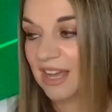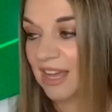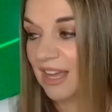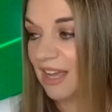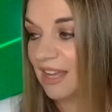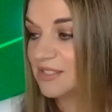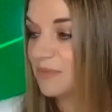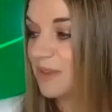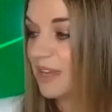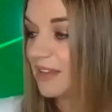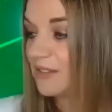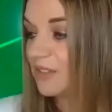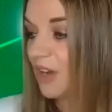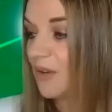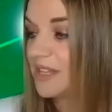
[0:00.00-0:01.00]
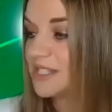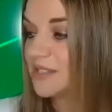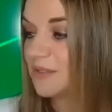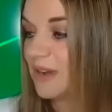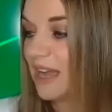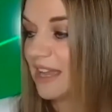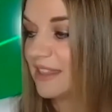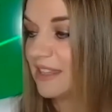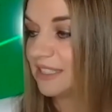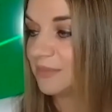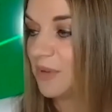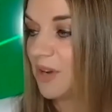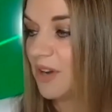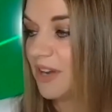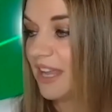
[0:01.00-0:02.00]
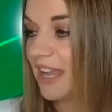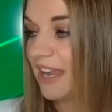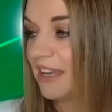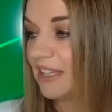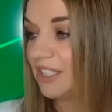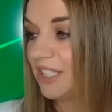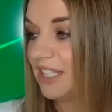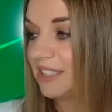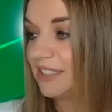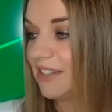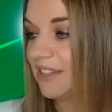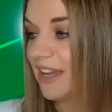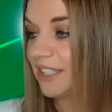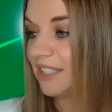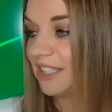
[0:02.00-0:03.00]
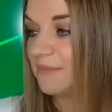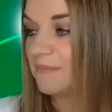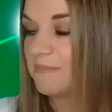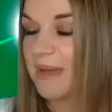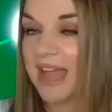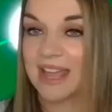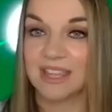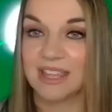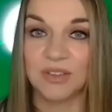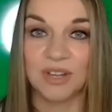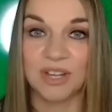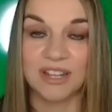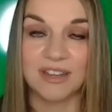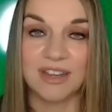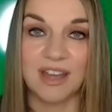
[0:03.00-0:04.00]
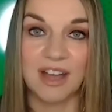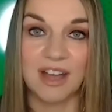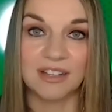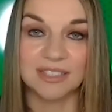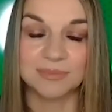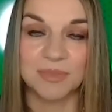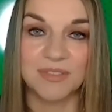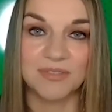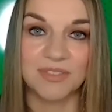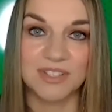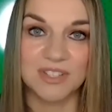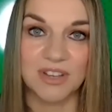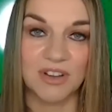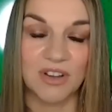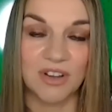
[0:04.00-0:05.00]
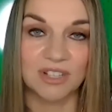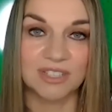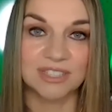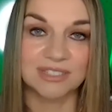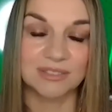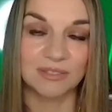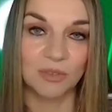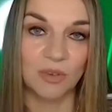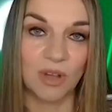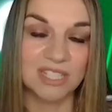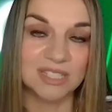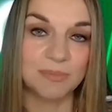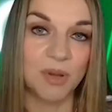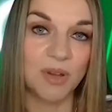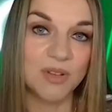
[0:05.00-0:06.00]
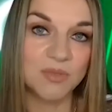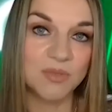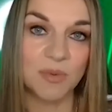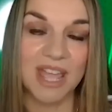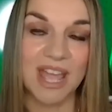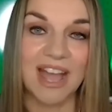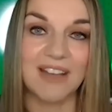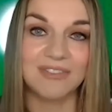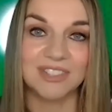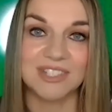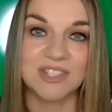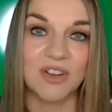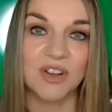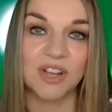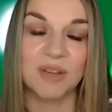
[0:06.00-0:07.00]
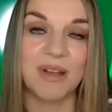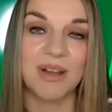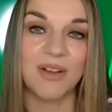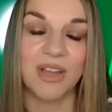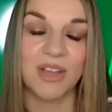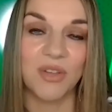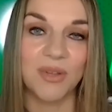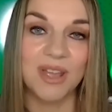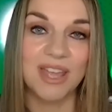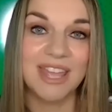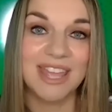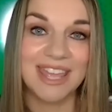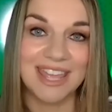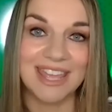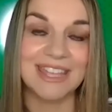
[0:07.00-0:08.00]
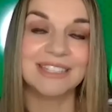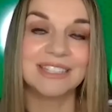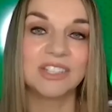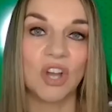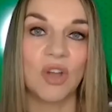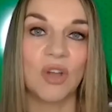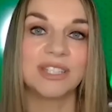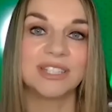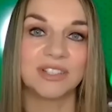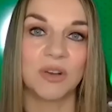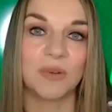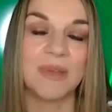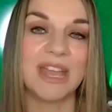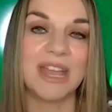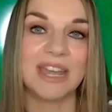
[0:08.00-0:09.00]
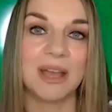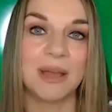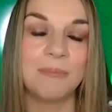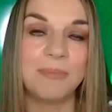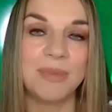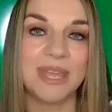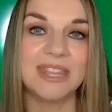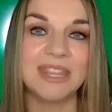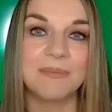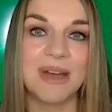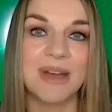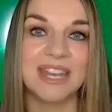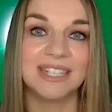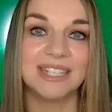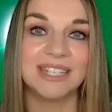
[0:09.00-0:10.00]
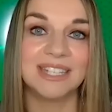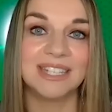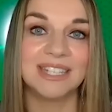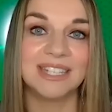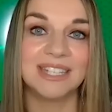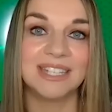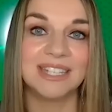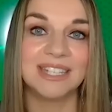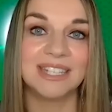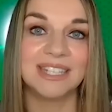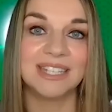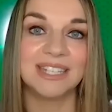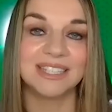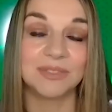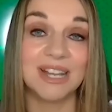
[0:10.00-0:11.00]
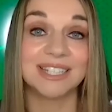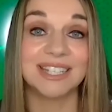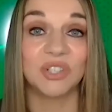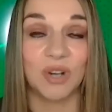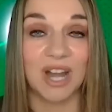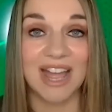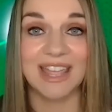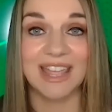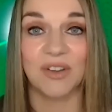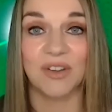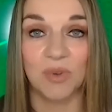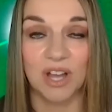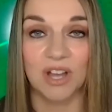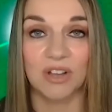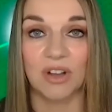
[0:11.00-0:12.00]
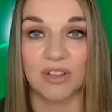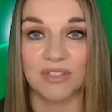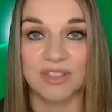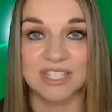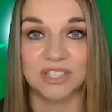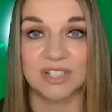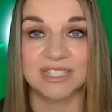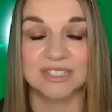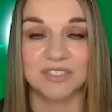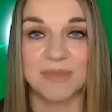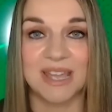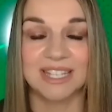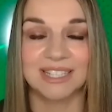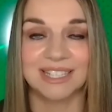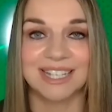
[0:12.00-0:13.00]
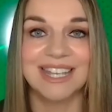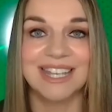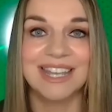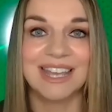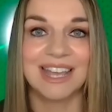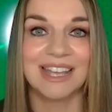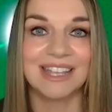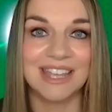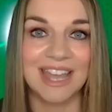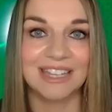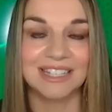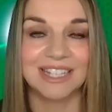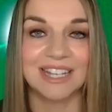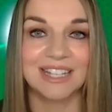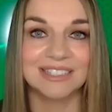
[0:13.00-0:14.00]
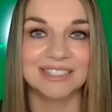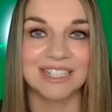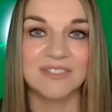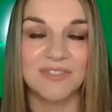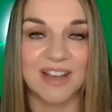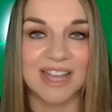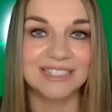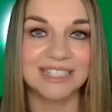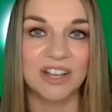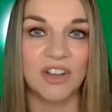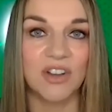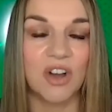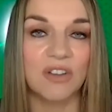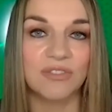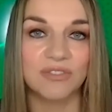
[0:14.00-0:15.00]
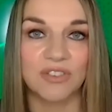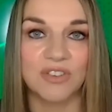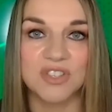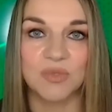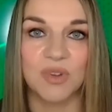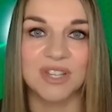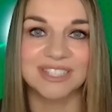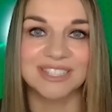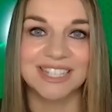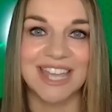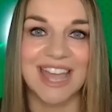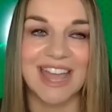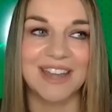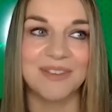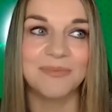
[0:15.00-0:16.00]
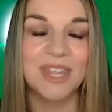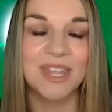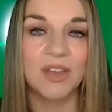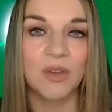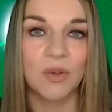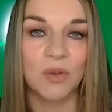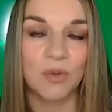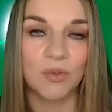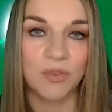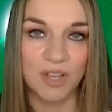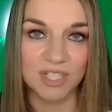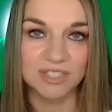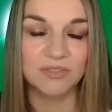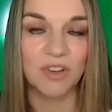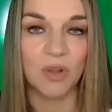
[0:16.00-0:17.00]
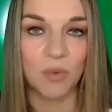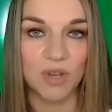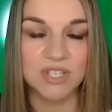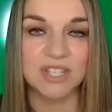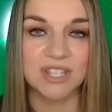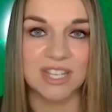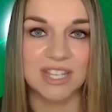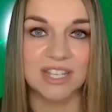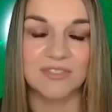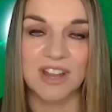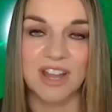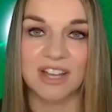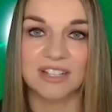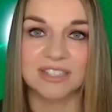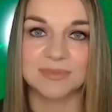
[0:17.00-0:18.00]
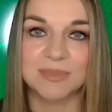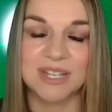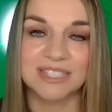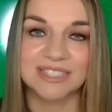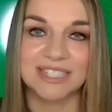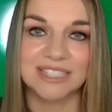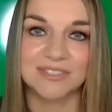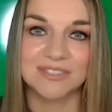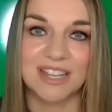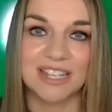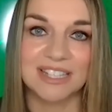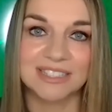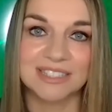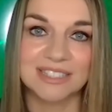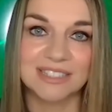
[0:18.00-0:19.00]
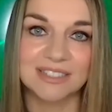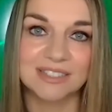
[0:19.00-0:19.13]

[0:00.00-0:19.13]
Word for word: As we're going to air this morning, Chelsea have actually met Julian Nagelsmann for talks. I suppose what we have to talk about who is going to come in and be the manager to actually try and work on this transformation and get Chelsea fighting on all fronts once again. First of all, what do you think of Nagelsmann as this fit?